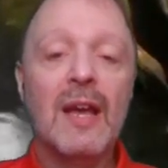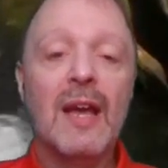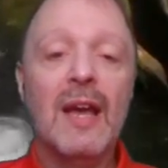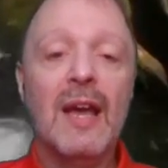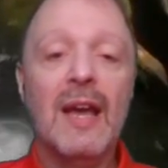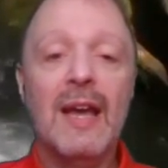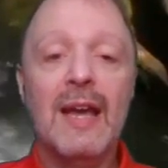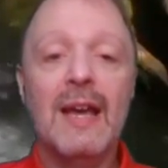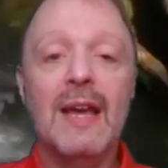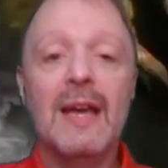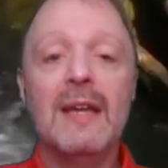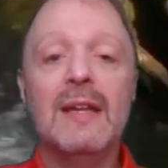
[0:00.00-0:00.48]

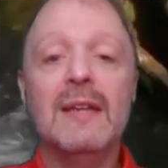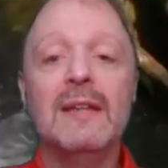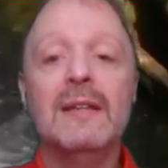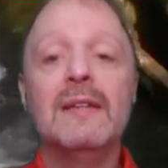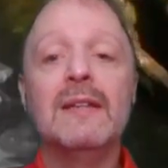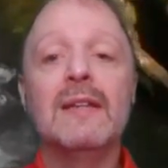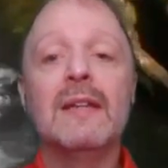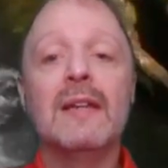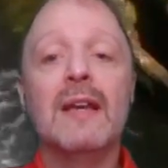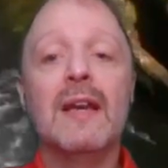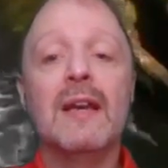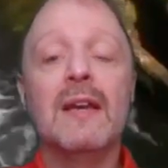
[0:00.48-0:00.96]

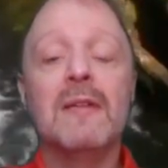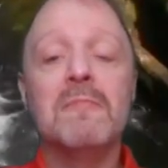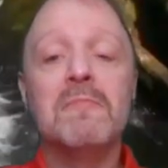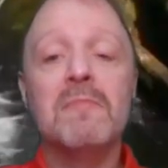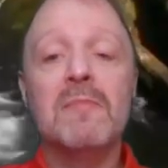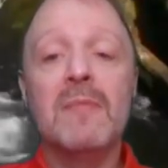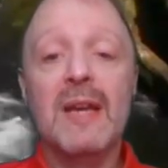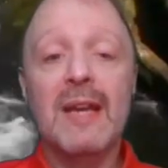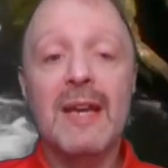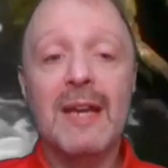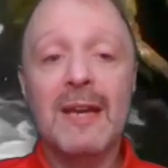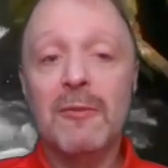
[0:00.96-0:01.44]
And
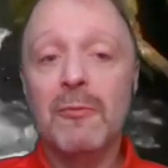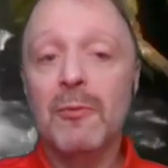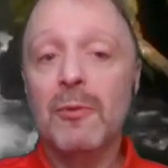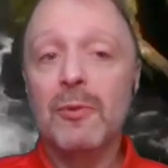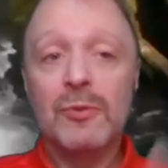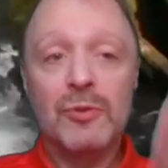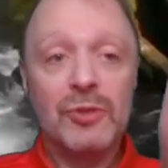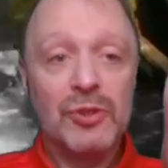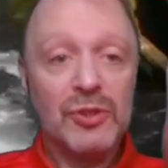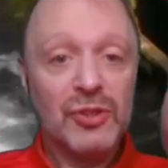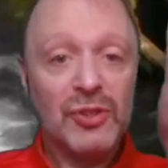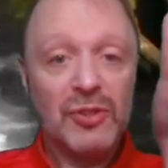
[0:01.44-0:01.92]
it will
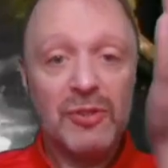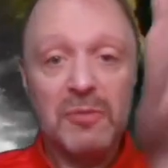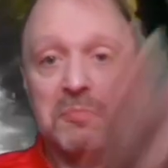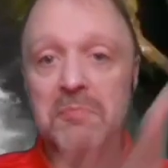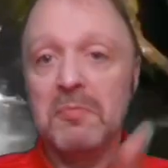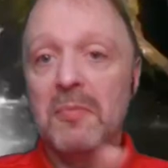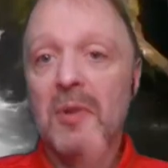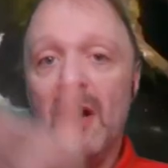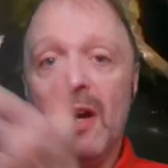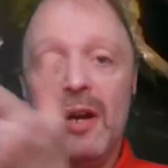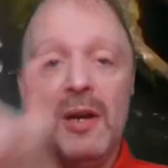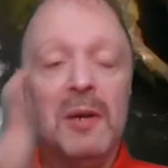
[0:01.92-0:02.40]
just
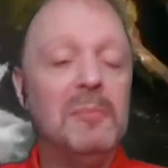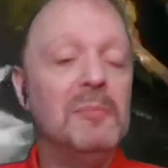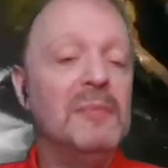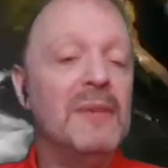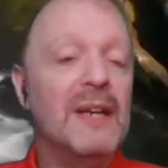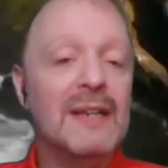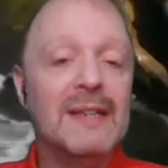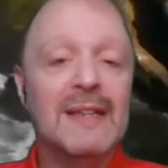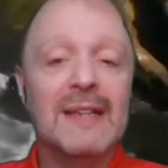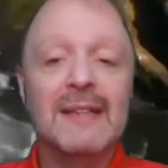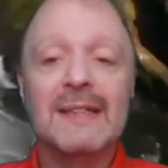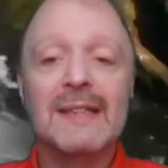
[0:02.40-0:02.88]

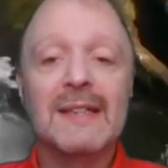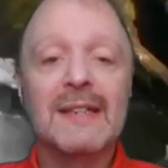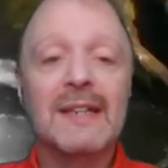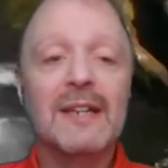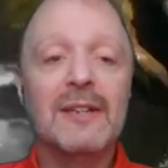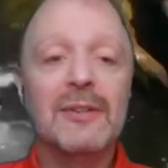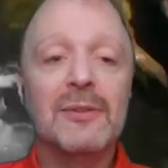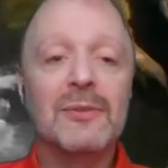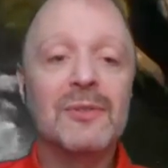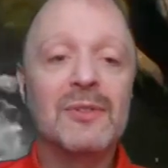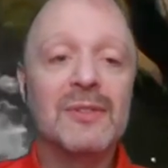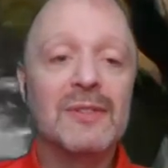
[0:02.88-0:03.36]
update as it
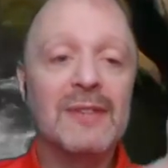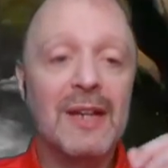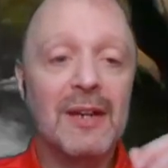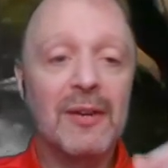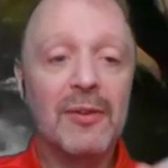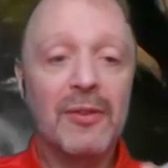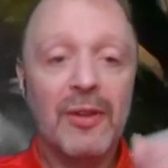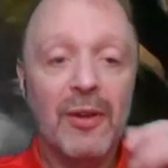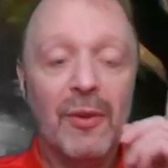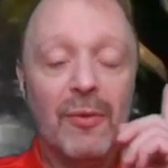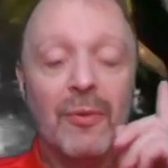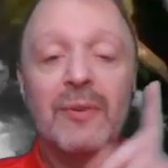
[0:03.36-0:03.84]
goes.
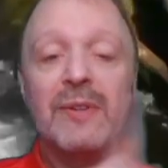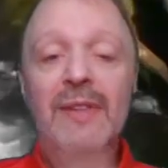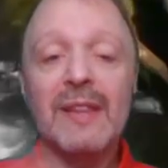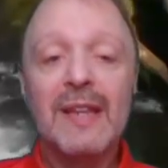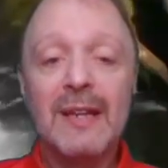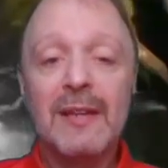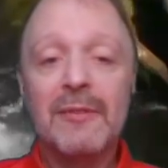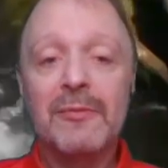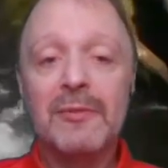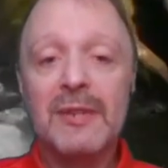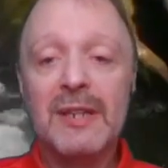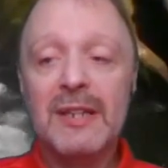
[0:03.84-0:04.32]
Now, the only
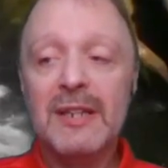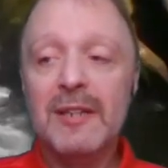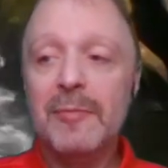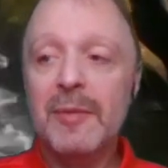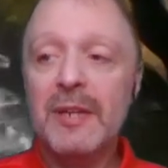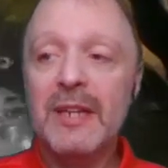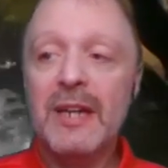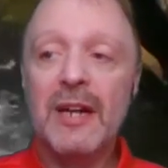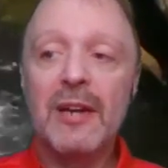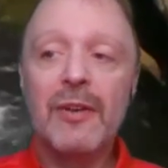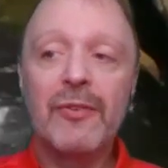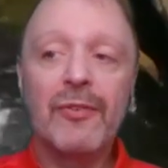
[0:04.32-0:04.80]
thing that we need to be
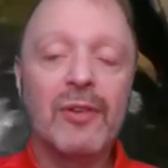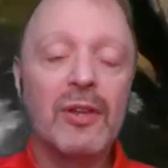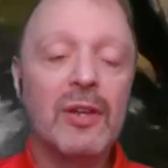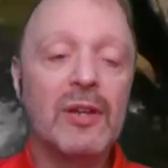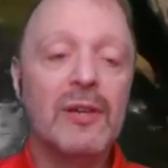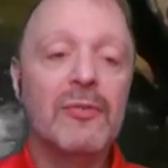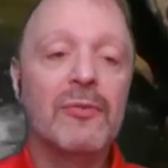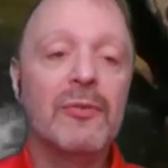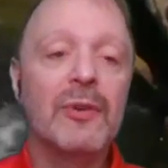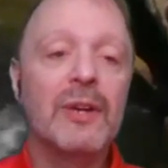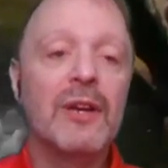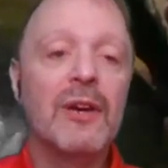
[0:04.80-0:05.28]
careful
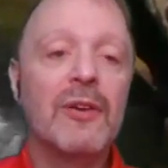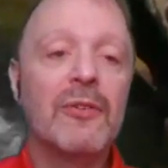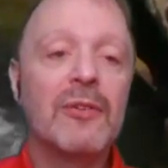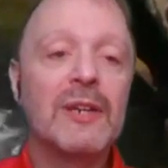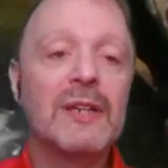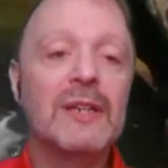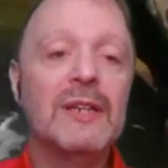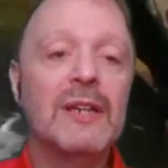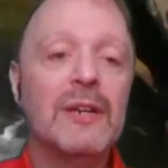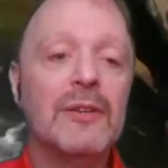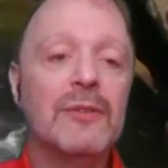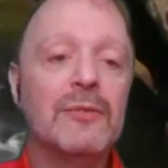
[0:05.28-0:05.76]
of, we
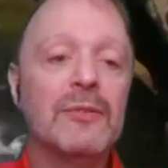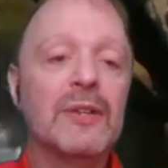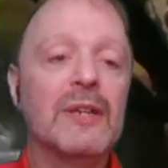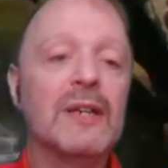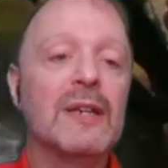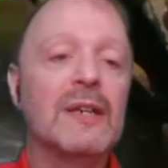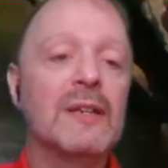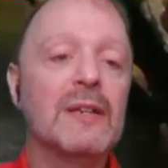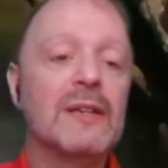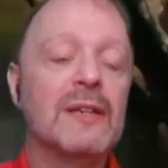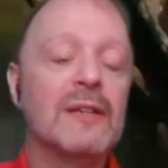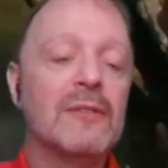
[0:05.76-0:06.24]
already know
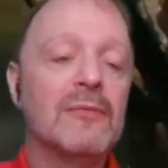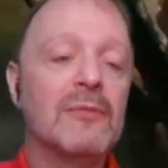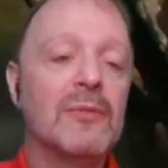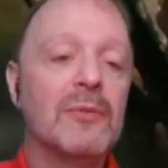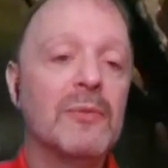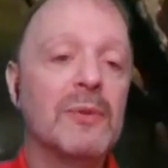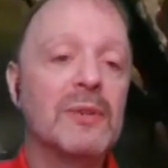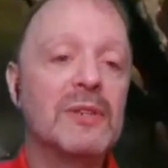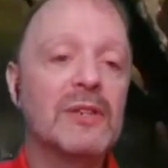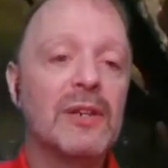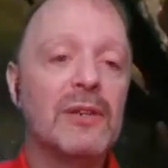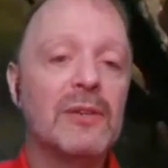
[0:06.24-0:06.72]
that when
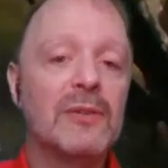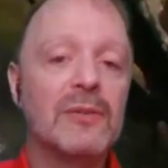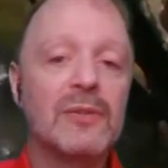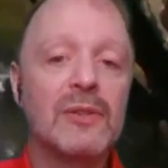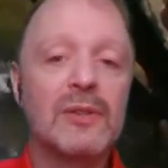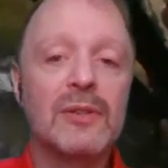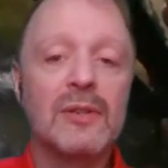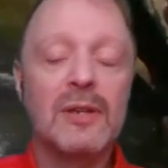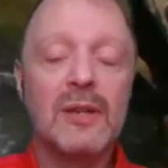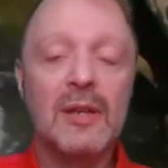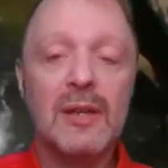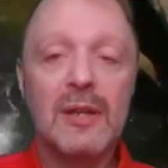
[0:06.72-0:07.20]
we
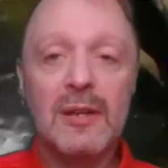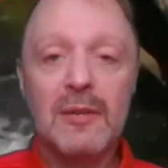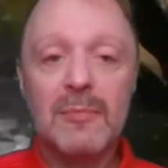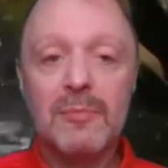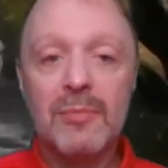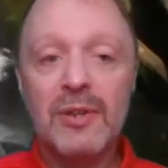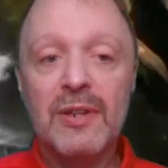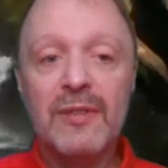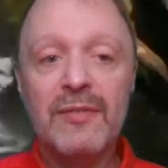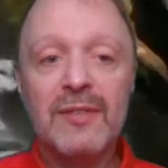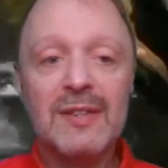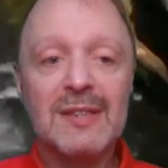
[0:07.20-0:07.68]
talked
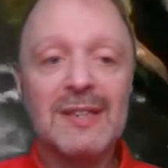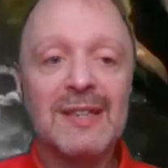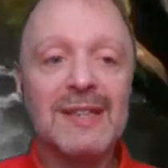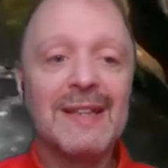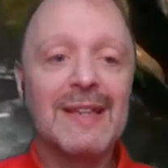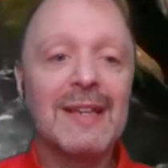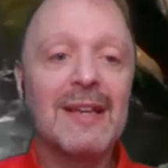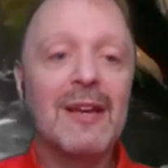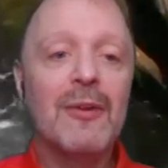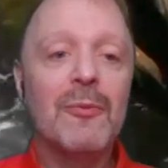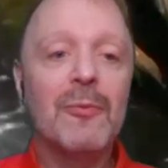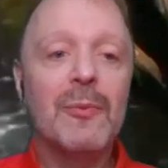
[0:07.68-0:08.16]

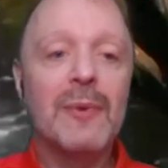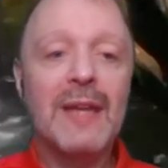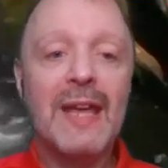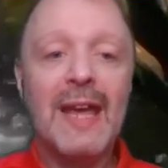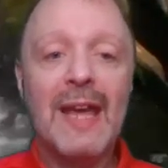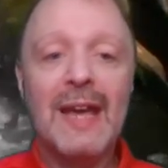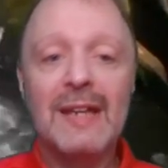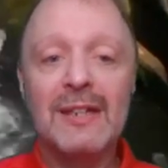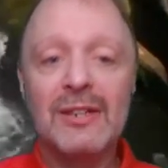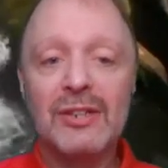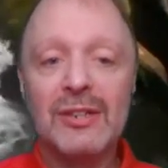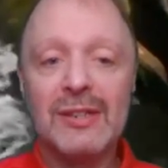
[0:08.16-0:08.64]
previously, we
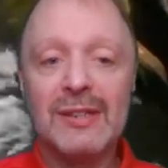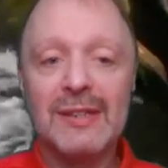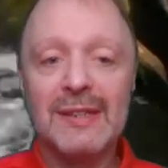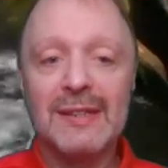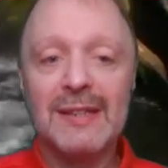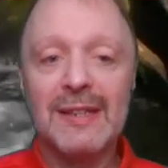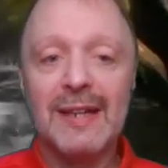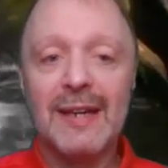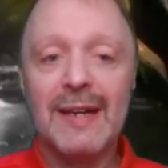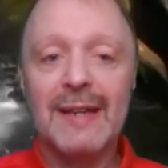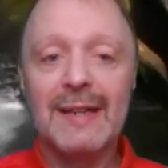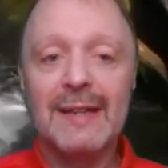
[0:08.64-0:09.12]
can't just
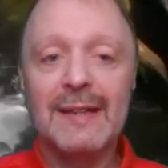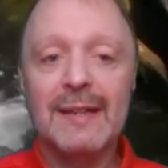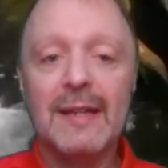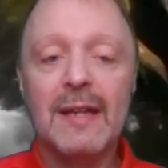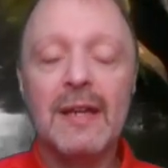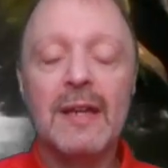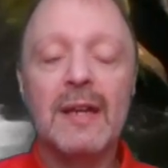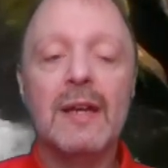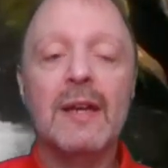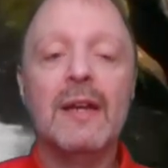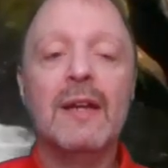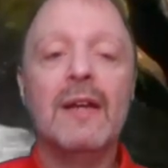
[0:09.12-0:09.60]
assign
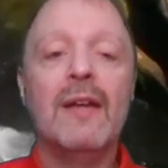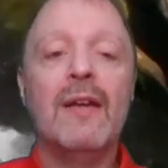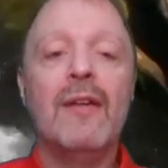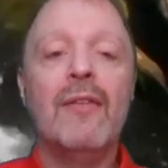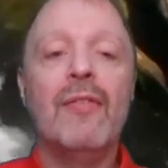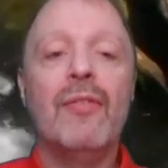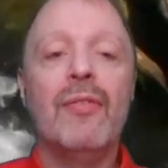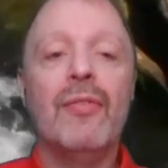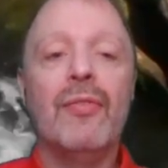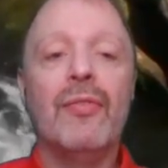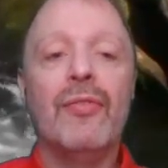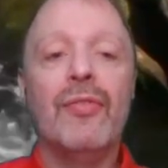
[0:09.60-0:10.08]

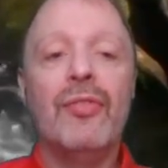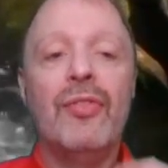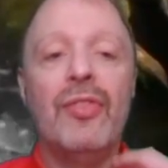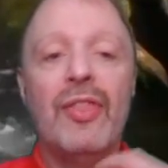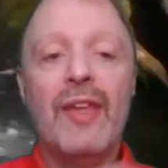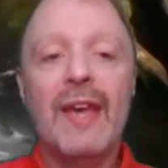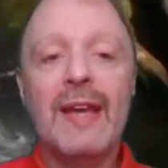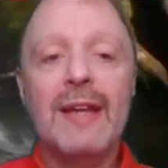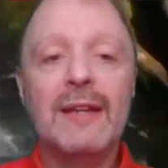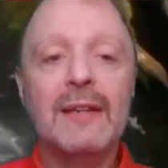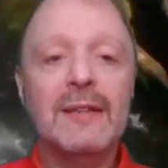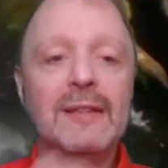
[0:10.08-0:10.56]

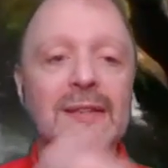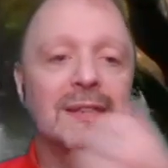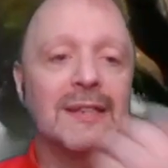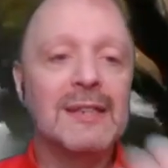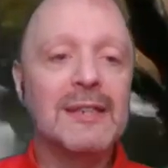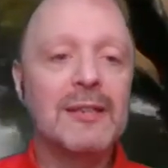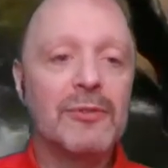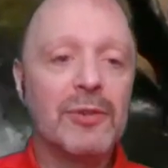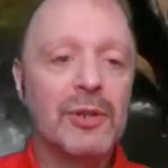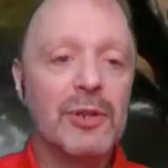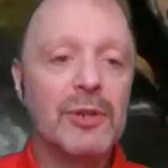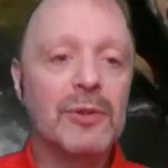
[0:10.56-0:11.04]
theta
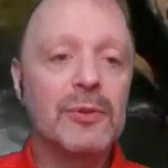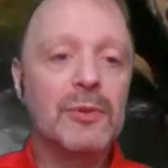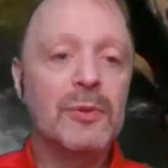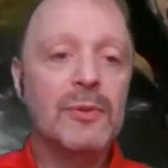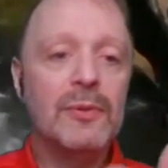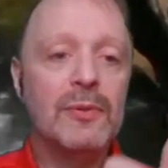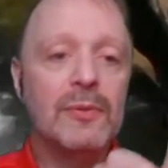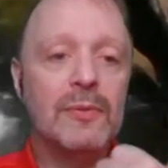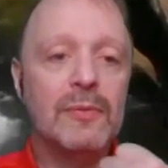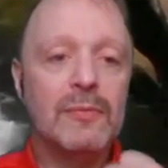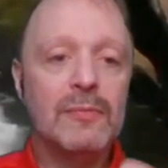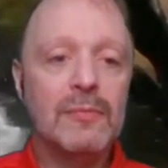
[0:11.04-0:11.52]

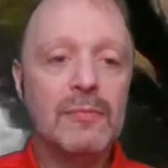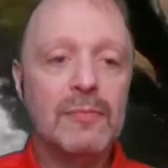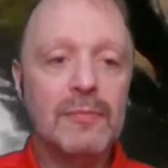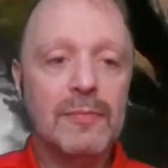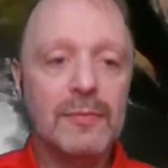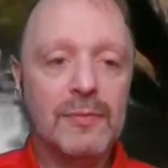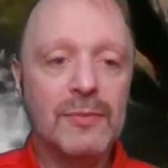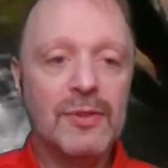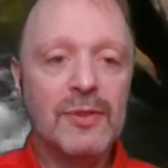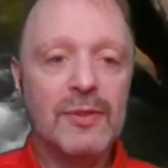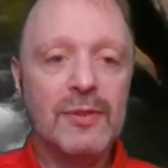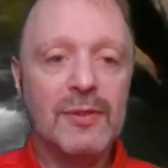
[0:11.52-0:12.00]
0,
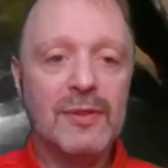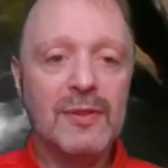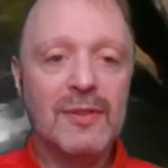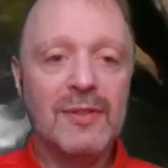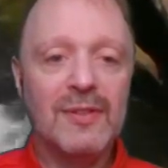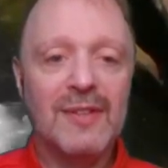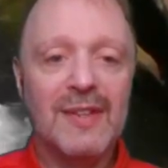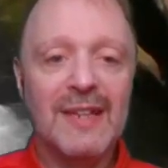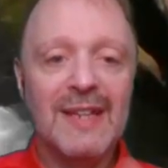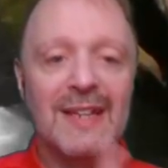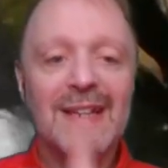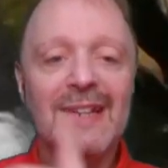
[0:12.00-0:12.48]

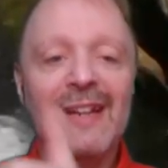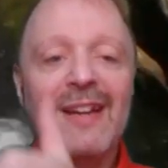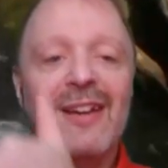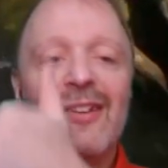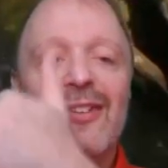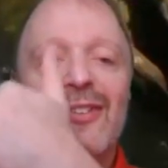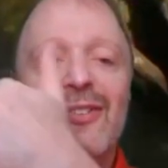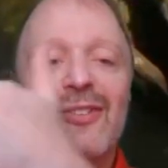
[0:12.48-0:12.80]
the